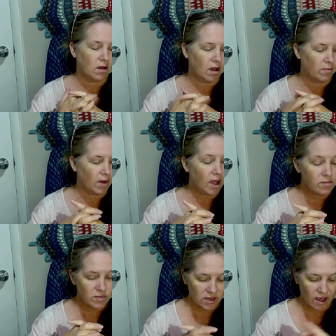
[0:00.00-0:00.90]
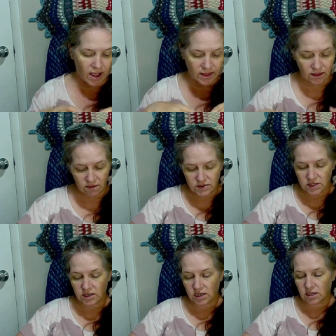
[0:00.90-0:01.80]
Um, I'm lo- I loved
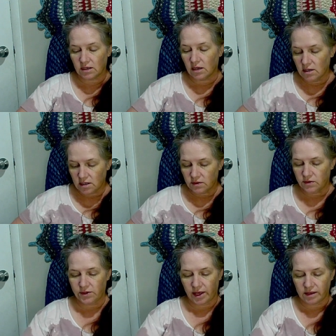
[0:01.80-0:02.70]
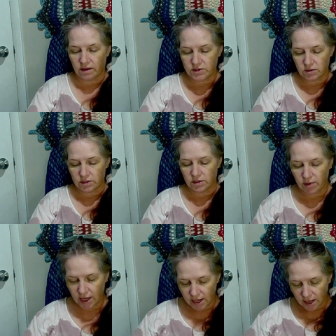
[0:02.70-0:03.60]
the, the, I love doing the
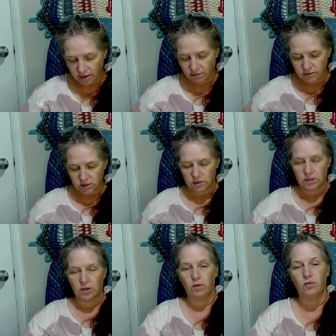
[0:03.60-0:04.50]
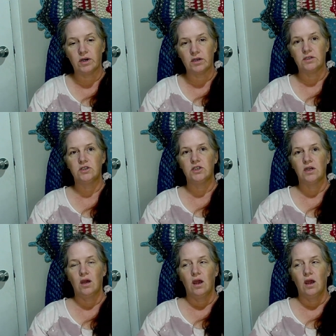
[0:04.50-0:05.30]
red. I love doing the orange.